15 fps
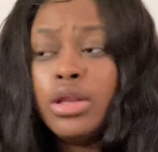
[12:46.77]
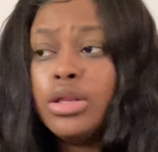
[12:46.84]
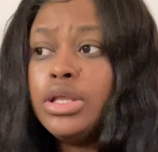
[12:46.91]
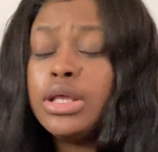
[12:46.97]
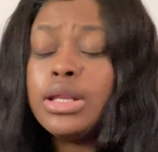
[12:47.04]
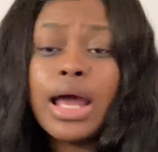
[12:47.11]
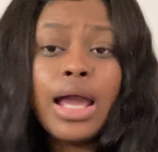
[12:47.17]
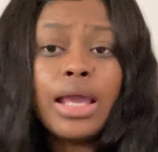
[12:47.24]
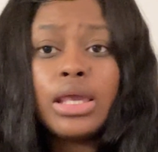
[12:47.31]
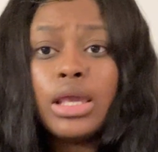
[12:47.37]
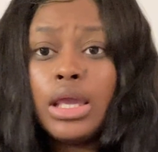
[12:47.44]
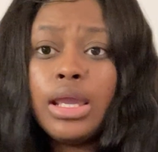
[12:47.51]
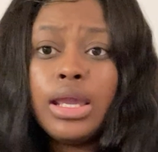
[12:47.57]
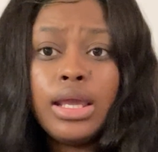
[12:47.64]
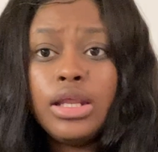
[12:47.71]
Did not
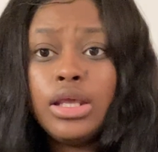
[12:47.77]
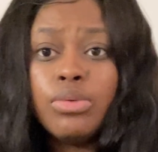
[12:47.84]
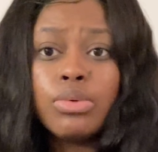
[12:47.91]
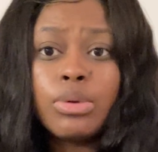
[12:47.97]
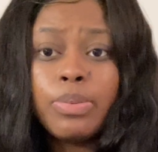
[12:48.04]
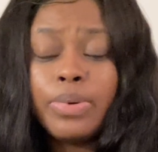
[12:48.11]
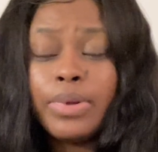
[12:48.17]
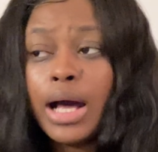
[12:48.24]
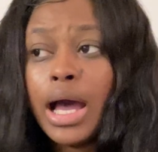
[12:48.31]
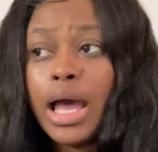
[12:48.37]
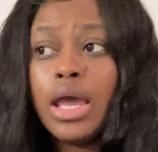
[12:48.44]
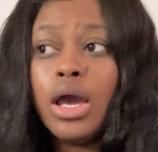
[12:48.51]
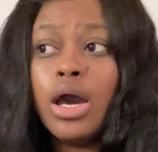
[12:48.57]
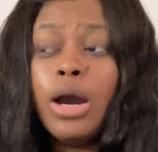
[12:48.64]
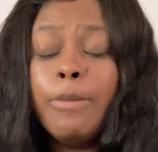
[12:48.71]
get any
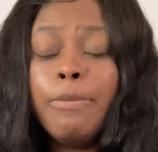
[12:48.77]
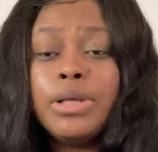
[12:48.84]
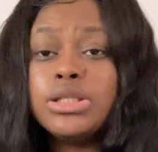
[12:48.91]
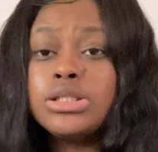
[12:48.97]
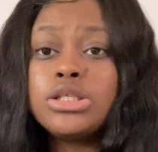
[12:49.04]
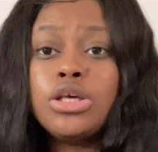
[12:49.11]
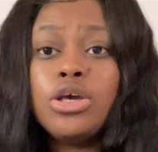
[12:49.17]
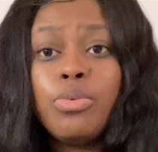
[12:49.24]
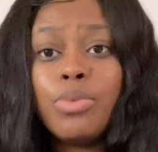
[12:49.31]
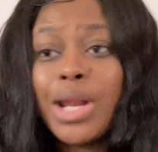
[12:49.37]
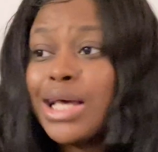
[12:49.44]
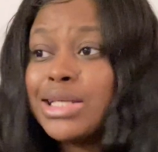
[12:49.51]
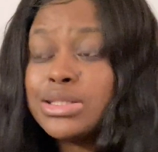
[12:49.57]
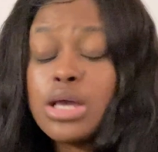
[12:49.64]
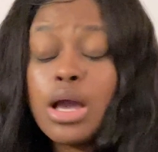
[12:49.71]
reply up until when
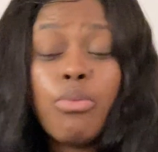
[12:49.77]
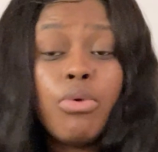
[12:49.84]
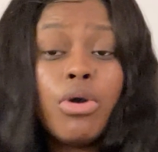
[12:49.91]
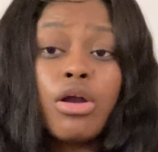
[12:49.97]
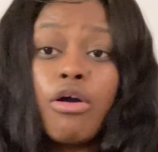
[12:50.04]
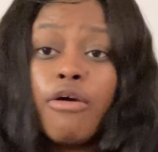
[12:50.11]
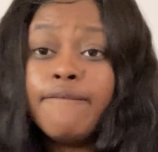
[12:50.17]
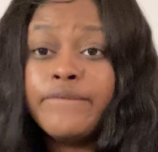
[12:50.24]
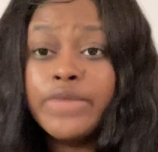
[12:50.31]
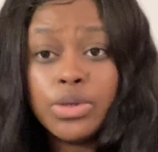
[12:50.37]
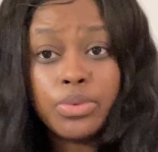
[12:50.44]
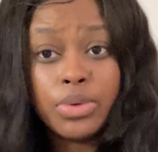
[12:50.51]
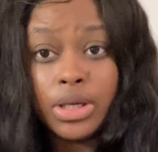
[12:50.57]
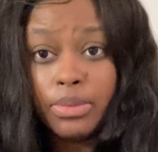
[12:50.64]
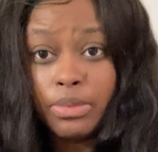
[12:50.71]
I see I wasn't going to
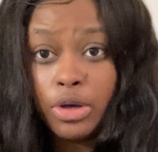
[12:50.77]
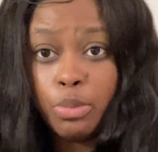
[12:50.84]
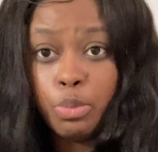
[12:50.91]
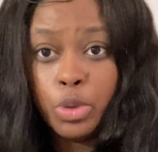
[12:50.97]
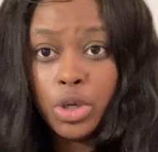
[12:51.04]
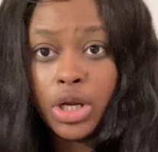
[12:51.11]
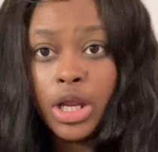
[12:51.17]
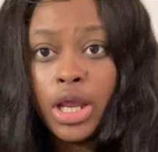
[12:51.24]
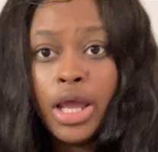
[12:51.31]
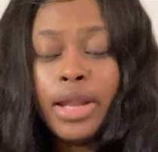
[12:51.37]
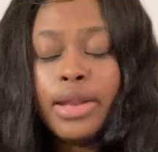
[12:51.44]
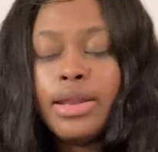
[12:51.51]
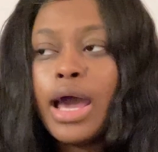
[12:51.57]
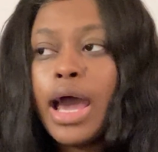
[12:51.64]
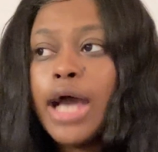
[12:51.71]
fuck with him no more.
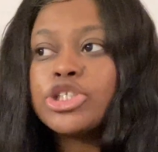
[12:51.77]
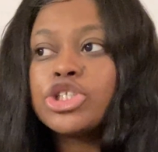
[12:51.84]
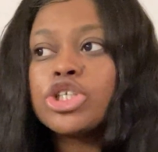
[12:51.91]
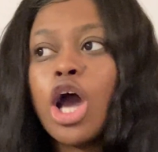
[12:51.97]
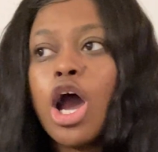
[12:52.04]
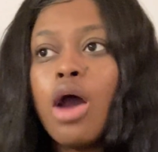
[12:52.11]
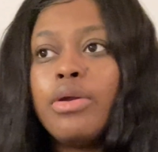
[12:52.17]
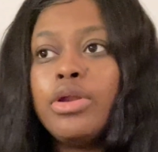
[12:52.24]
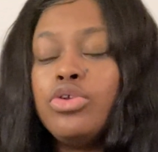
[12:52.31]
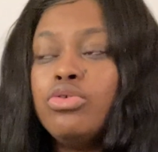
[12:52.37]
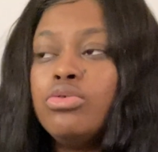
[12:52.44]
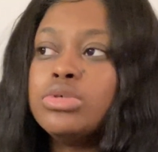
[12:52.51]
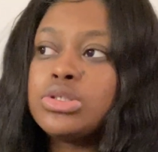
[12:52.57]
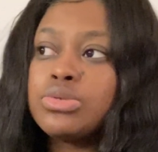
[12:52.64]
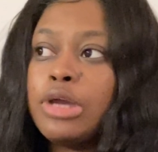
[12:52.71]
Now, I should have already
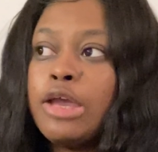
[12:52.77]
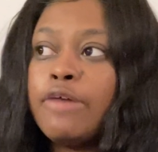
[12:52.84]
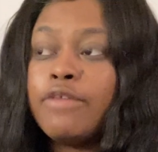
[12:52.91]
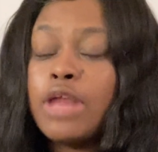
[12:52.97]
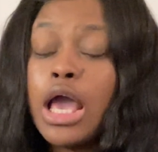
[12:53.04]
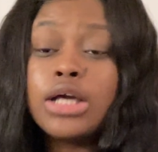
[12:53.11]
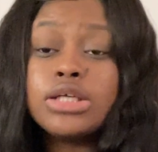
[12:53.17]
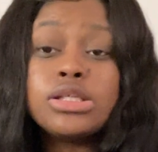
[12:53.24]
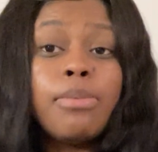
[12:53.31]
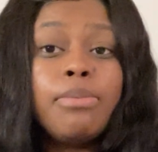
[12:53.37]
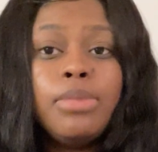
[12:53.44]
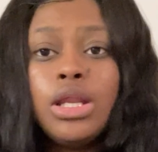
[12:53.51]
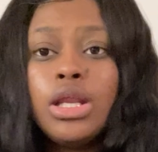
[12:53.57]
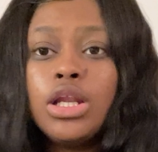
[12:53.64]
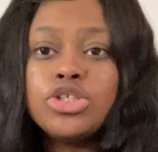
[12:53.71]
knew it was a red flag, because
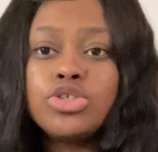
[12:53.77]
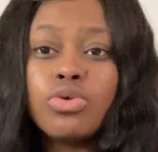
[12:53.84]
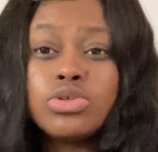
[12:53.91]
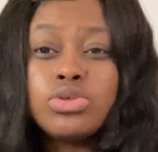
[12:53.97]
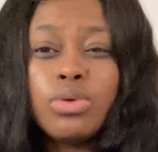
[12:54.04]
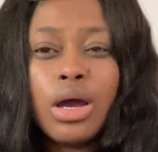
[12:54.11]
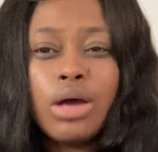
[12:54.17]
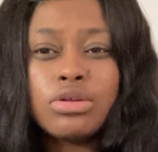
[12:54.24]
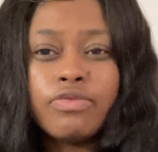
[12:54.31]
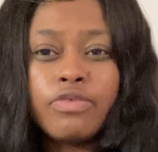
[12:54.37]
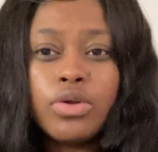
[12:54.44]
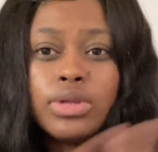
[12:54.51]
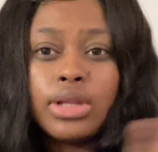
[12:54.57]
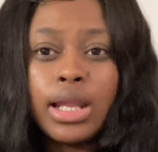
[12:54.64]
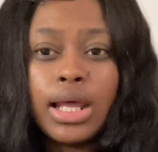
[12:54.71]
immediately as soon as we got off the
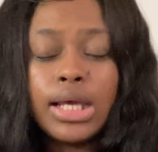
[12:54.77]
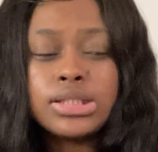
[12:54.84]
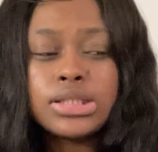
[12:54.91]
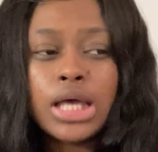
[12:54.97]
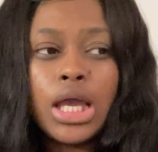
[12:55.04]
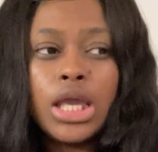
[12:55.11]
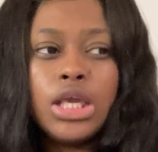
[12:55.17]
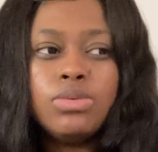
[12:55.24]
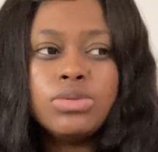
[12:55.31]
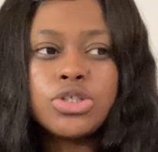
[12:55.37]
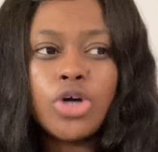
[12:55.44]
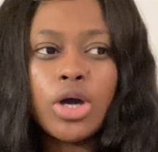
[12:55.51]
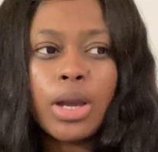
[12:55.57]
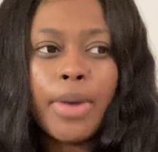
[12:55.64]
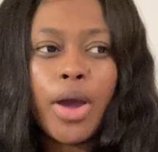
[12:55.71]
phone, the last time he was
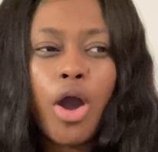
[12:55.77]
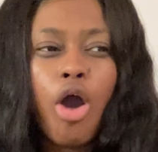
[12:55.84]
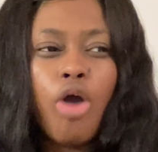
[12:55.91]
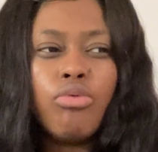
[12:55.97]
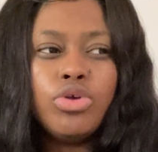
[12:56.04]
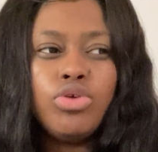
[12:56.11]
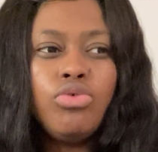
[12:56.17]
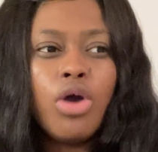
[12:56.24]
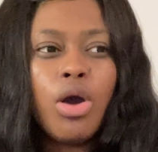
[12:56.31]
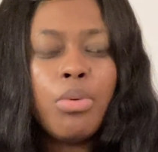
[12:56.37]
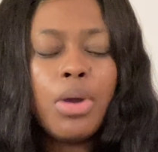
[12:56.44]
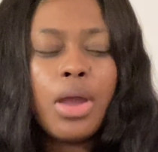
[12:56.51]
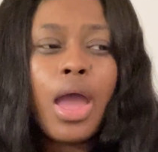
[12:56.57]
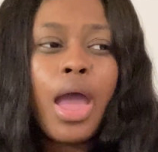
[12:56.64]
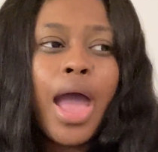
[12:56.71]
talking about, oh, well, you know
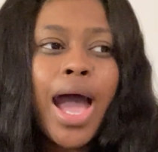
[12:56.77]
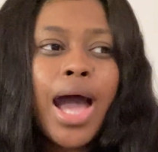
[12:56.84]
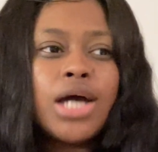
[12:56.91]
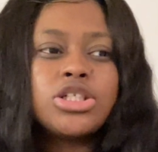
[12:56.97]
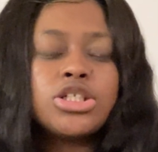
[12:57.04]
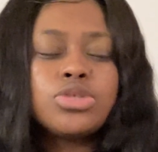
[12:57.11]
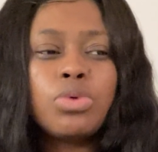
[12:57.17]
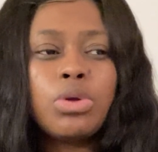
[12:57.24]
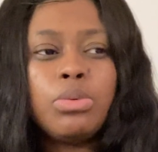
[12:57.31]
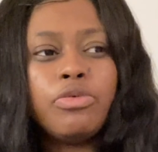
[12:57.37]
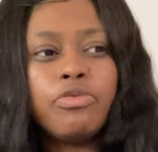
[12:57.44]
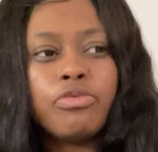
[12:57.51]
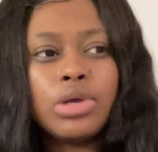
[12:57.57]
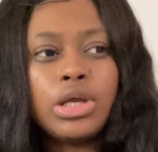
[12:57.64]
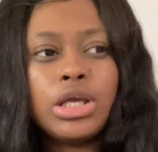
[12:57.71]
what? I just want to be
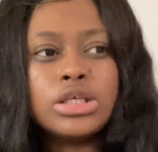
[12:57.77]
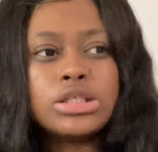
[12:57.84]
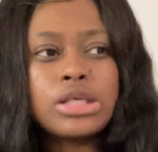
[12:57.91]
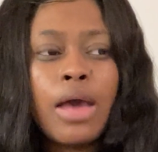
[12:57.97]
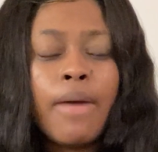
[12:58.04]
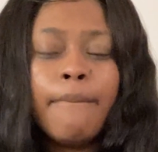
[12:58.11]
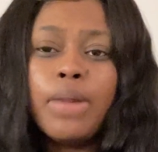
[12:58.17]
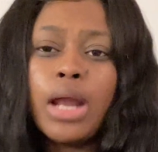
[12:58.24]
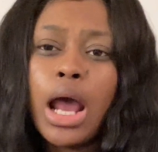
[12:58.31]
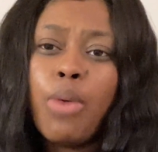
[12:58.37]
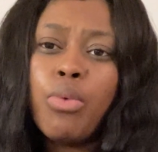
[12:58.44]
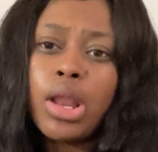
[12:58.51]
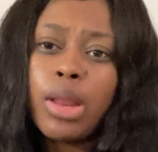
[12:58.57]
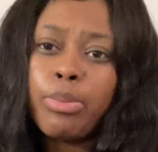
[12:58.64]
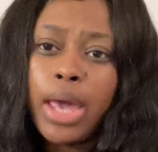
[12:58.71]
friends, but I
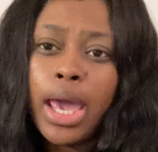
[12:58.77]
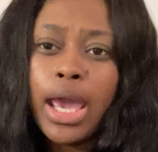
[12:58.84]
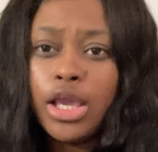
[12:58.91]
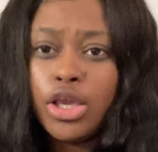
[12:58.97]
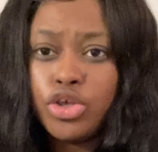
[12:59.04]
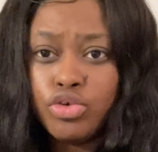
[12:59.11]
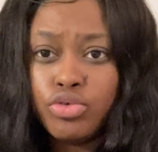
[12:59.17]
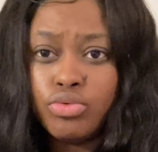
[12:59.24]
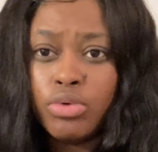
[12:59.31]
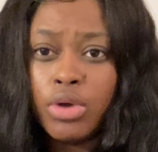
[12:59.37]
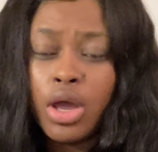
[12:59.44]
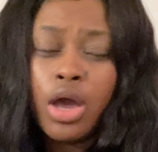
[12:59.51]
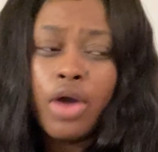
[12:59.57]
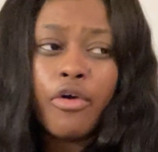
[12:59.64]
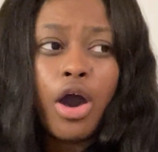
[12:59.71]
want to pay you
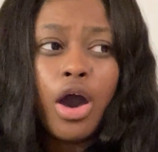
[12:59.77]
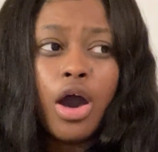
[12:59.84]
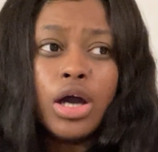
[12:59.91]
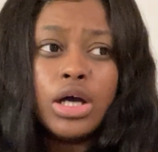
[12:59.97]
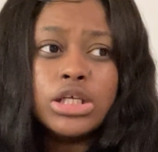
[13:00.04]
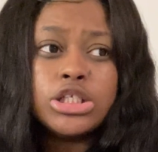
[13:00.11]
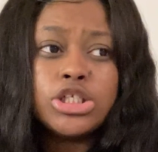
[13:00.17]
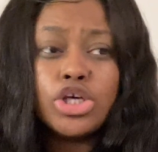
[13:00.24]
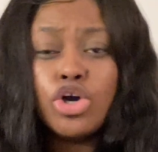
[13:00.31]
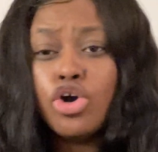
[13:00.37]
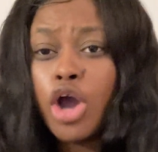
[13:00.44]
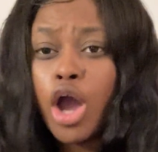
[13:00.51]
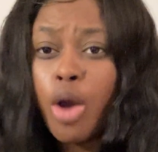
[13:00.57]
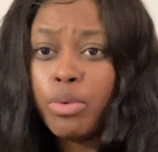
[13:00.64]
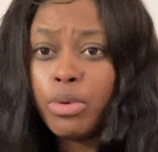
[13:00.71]
to
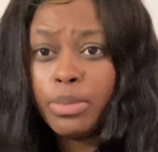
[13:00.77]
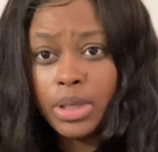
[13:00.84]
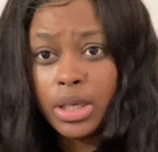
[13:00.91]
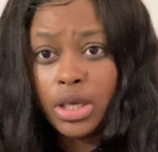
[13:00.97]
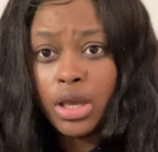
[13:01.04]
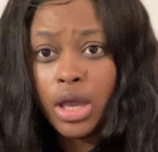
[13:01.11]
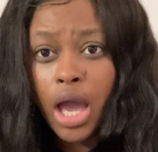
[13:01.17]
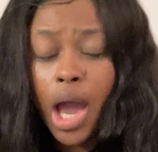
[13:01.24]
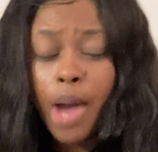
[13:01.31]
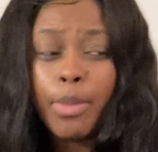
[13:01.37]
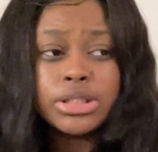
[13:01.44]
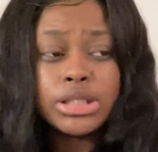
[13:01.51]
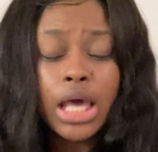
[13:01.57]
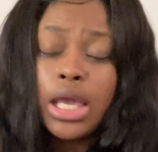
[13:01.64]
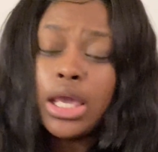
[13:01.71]
hook up with me. I'm
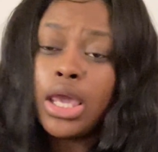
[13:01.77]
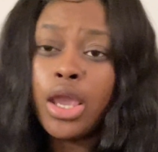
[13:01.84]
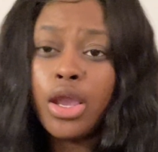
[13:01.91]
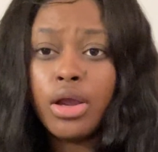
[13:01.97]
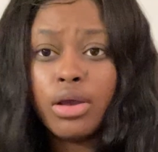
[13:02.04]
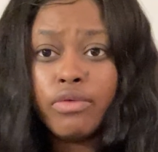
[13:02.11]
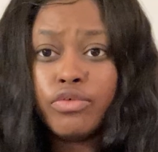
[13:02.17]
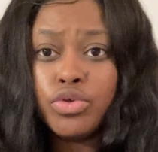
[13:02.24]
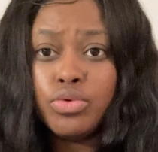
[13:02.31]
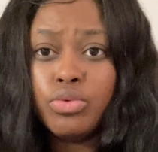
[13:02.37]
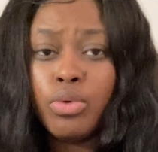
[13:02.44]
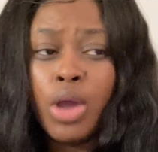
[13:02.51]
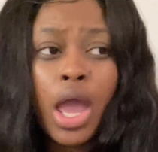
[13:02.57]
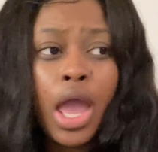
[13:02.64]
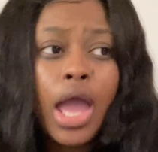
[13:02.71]
going to take care of
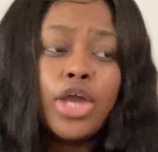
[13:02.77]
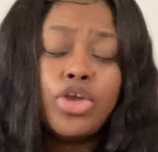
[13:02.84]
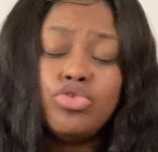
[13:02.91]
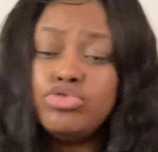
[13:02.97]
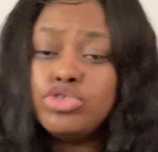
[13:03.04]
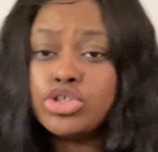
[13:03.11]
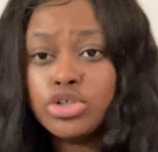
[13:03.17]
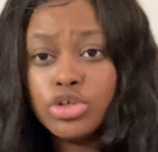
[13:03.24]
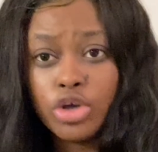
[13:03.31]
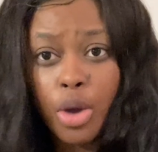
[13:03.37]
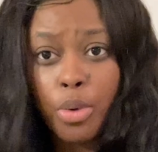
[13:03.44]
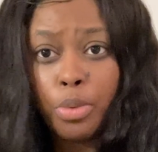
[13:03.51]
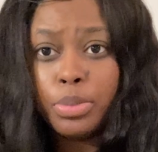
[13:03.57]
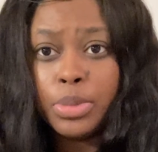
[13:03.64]
you, and you just hook up with